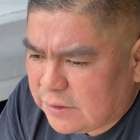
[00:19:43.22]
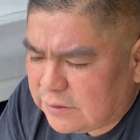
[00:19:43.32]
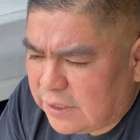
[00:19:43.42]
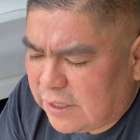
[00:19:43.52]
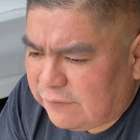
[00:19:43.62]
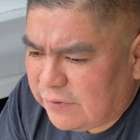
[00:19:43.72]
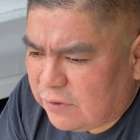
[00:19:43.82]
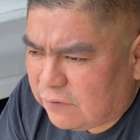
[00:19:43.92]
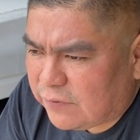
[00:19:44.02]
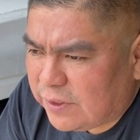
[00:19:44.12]
Donovan
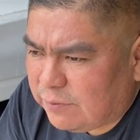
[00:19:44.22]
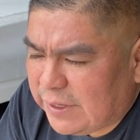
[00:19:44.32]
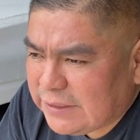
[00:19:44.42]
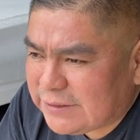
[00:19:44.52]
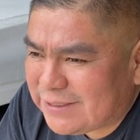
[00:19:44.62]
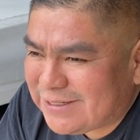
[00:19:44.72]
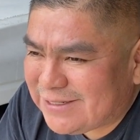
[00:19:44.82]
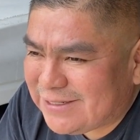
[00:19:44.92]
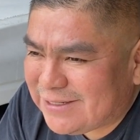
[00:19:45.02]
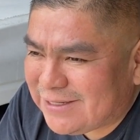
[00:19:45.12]
over in Mesa,
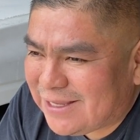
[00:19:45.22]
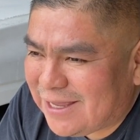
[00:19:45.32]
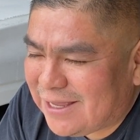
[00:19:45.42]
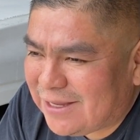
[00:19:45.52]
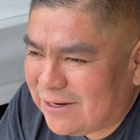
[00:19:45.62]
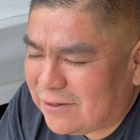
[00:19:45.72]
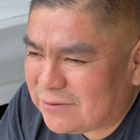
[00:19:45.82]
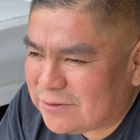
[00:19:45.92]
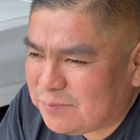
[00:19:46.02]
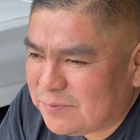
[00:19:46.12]
and I'll